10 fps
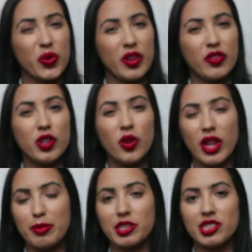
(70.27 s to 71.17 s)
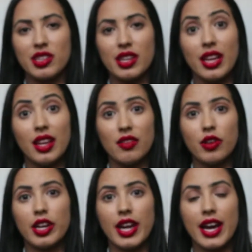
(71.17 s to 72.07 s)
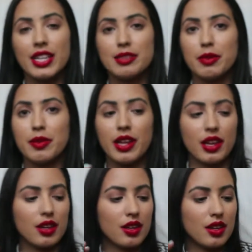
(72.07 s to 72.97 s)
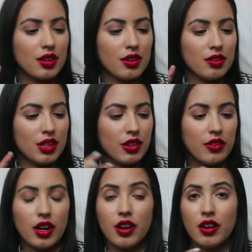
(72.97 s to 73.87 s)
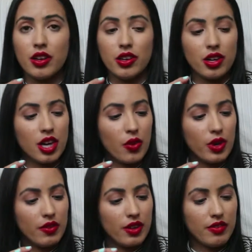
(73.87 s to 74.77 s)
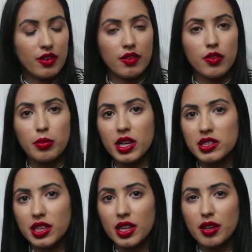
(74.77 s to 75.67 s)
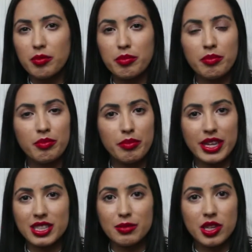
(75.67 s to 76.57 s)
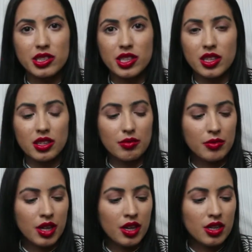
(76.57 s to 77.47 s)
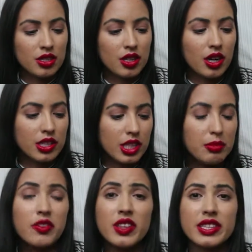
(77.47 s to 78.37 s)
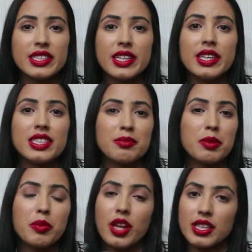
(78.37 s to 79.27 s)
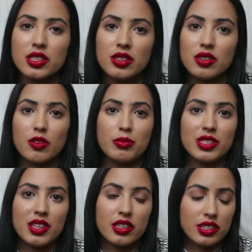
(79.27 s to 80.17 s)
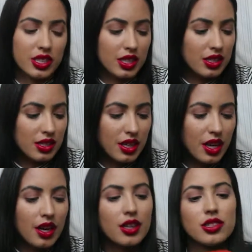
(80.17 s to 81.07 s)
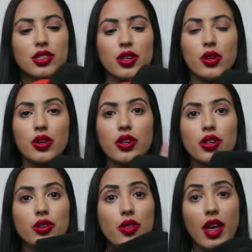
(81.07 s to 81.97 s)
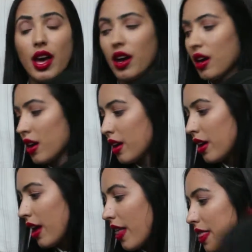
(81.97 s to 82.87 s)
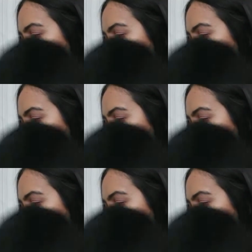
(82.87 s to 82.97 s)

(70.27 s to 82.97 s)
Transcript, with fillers: if you know that person and they love wearing hats, maybe like their, uh, you can get one of their favorite football team, basketball team, soccer team, even the city. Some people like to, you know, represent their cities. So you can do that. And